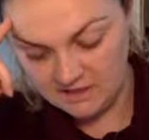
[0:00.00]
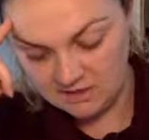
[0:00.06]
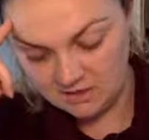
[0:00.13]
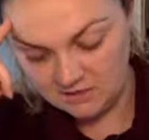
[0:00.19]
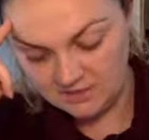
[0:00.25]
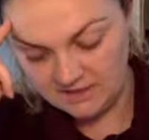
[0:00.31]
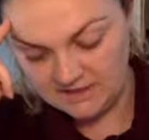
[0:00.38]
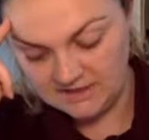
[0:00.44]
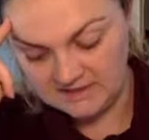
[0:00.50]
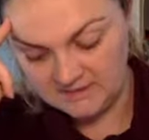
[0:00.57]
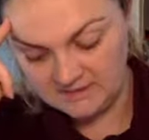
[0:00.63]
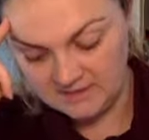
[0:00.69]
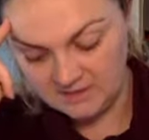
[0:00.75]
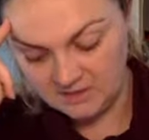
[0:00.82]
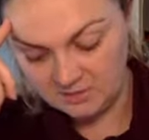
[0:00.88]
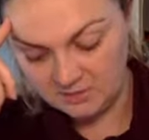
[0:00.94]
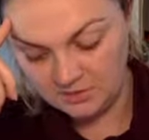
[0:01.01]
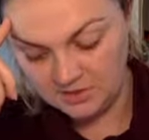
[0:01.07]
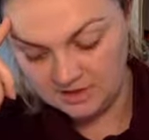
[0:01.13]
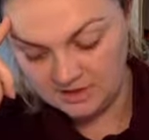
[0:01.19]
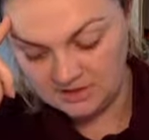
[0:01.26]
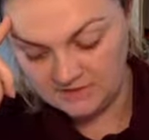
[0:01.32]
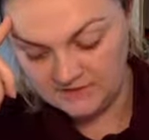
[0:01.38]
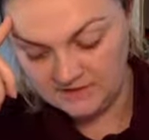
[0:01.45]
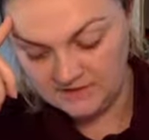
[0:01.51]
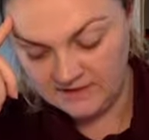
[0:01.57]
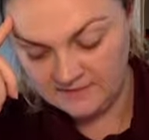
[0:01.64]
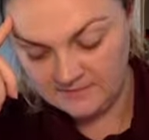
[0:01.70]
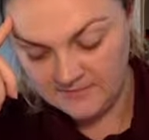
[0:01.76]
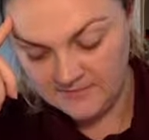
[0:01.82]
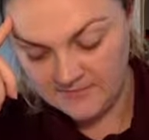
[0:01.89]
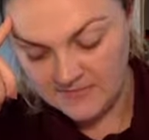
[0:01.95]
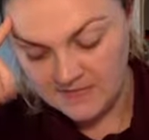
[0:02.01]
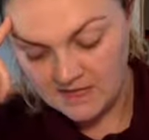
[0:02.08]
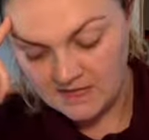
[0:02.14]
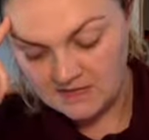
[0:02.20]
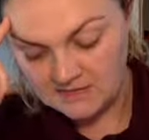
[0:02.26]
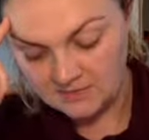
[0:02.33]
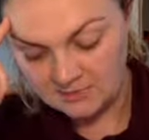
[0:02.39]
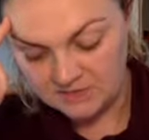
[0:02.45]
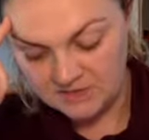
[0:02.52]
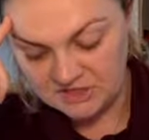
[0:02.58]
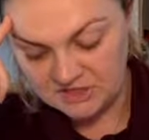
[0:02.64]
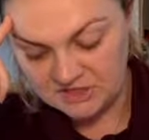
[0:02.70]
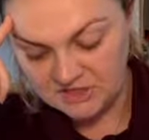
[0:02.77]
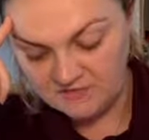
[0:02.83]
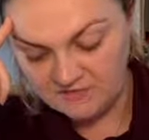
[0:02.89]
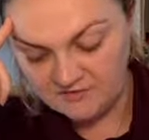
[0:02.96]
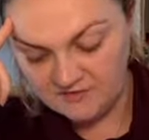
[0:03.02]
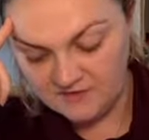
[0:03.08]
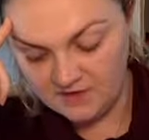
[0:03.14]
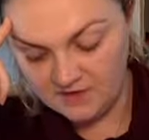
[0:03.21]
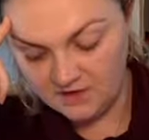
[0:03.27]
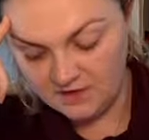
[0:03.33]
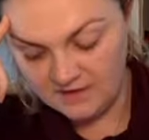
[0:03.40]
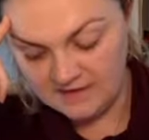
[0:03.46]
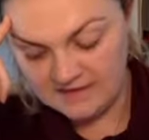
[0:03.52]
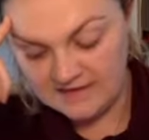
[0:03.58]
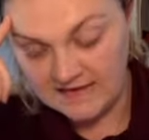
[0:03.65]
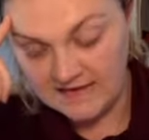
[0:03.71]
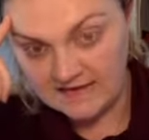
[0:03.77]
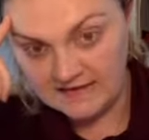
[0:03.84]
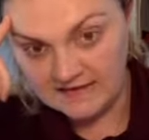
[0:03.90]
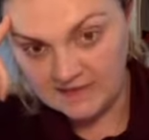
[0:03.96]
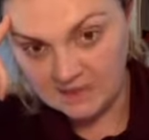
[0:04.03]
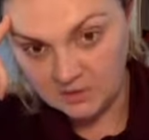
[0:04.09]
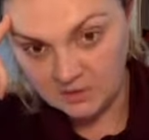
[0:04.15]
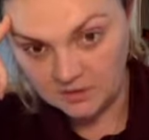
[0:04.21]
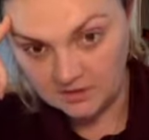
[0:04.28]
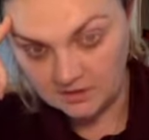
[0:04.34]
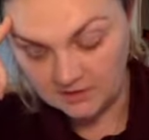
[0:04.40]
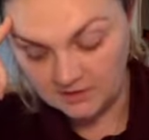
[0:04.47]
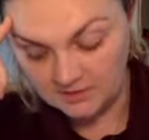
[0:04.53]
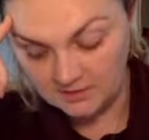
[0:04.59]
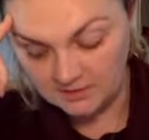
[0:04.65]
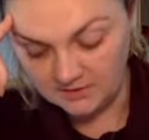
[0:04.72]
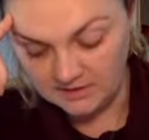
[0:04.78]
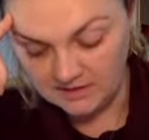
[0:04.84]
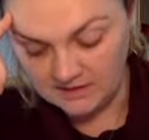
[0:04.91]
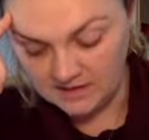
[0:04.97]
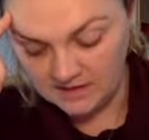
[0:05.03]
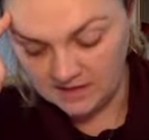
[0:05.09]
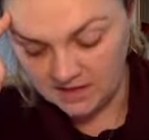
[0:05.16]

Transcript: creativity, or productivity, depression, fear, anxiety, or irritability.